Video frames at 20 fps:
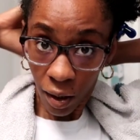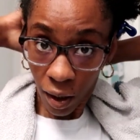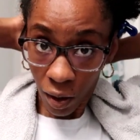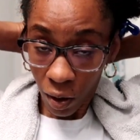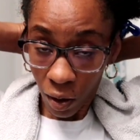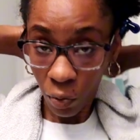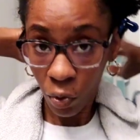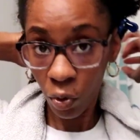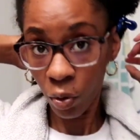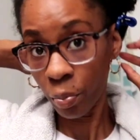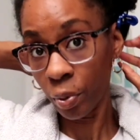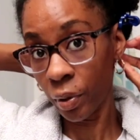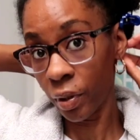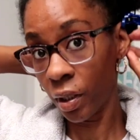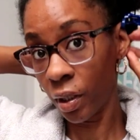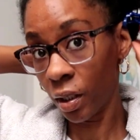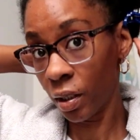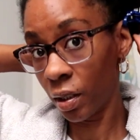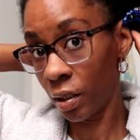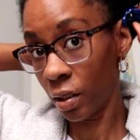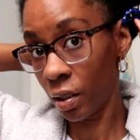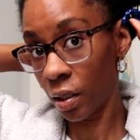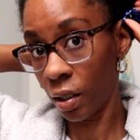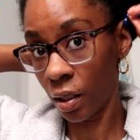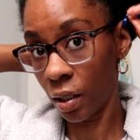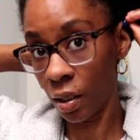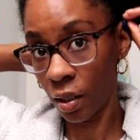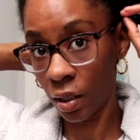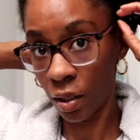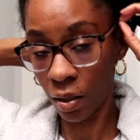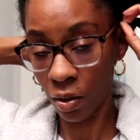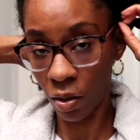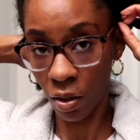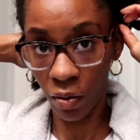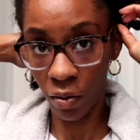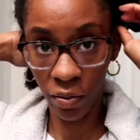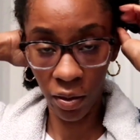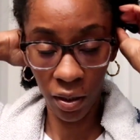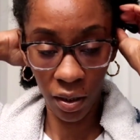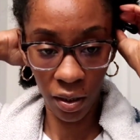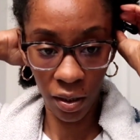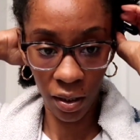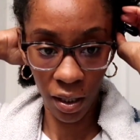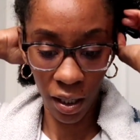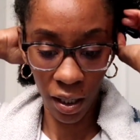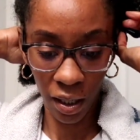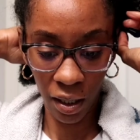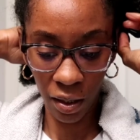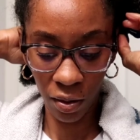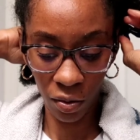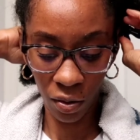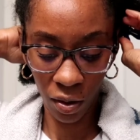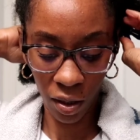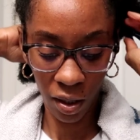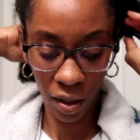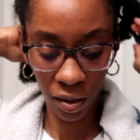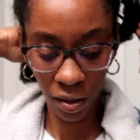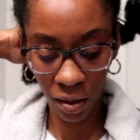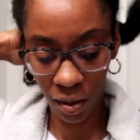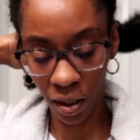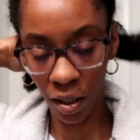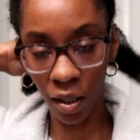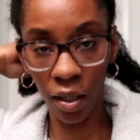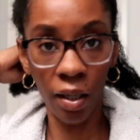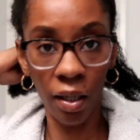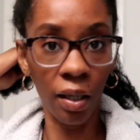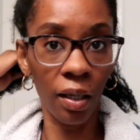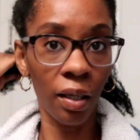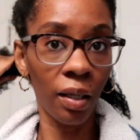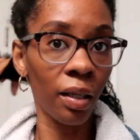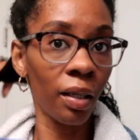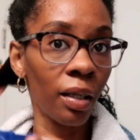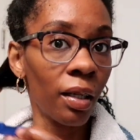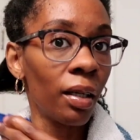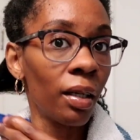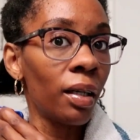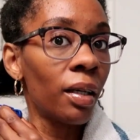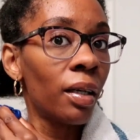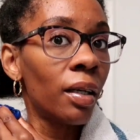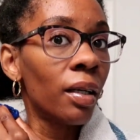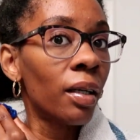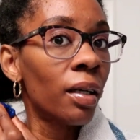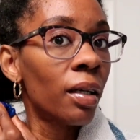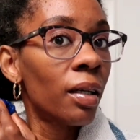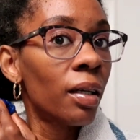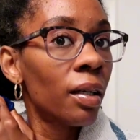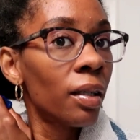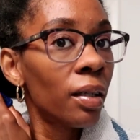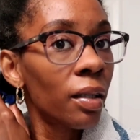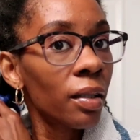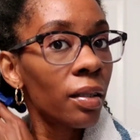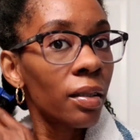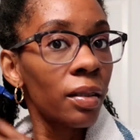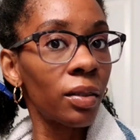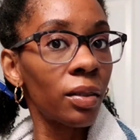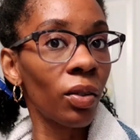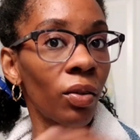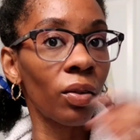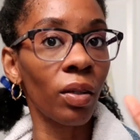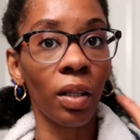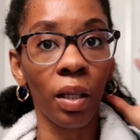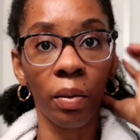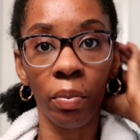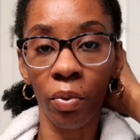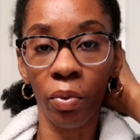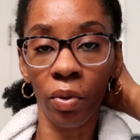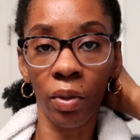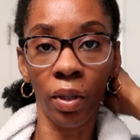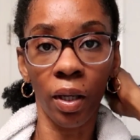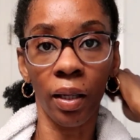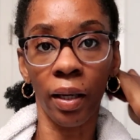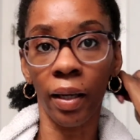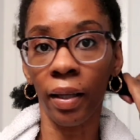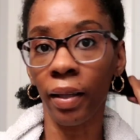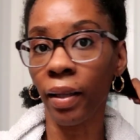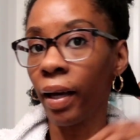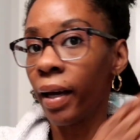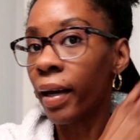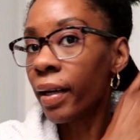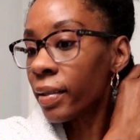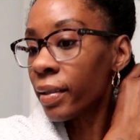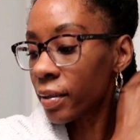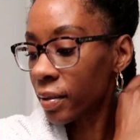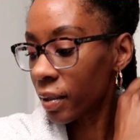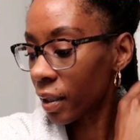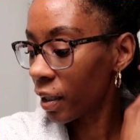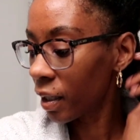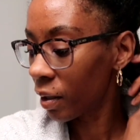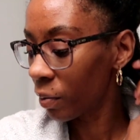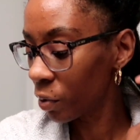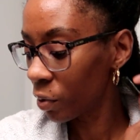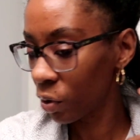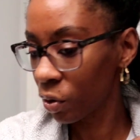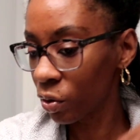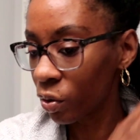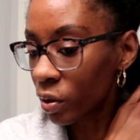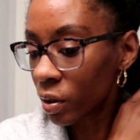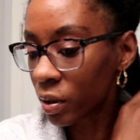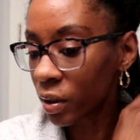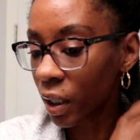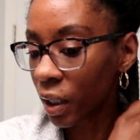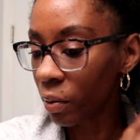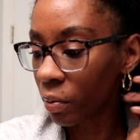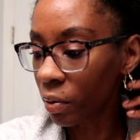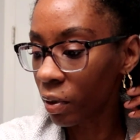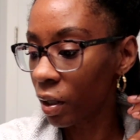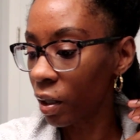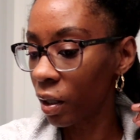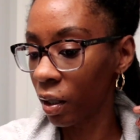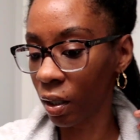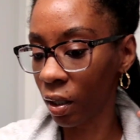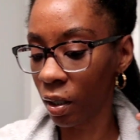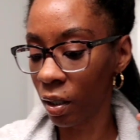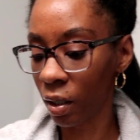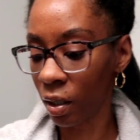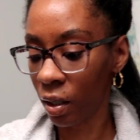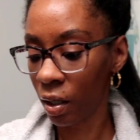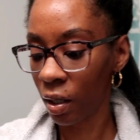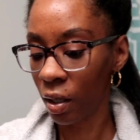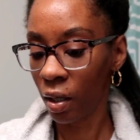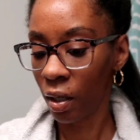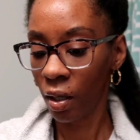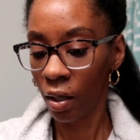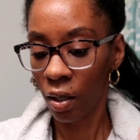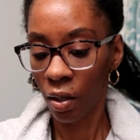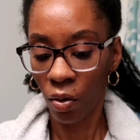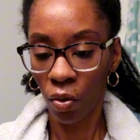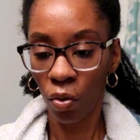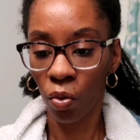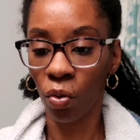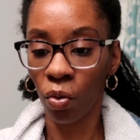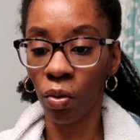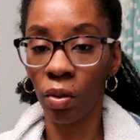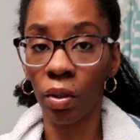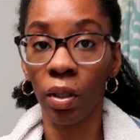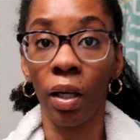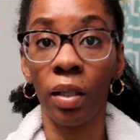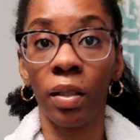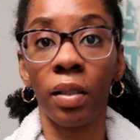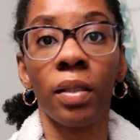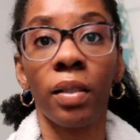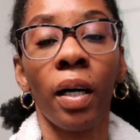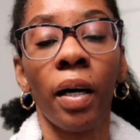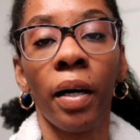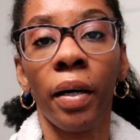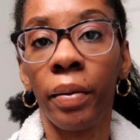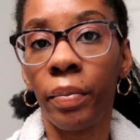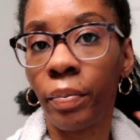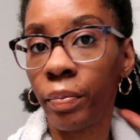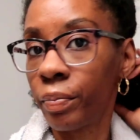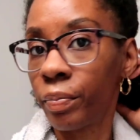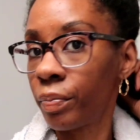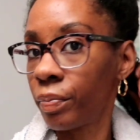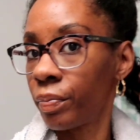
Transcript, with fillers: now we'll put this off to the side and do the other side throw the clip on there like that and we're gonna do the same thing on the other side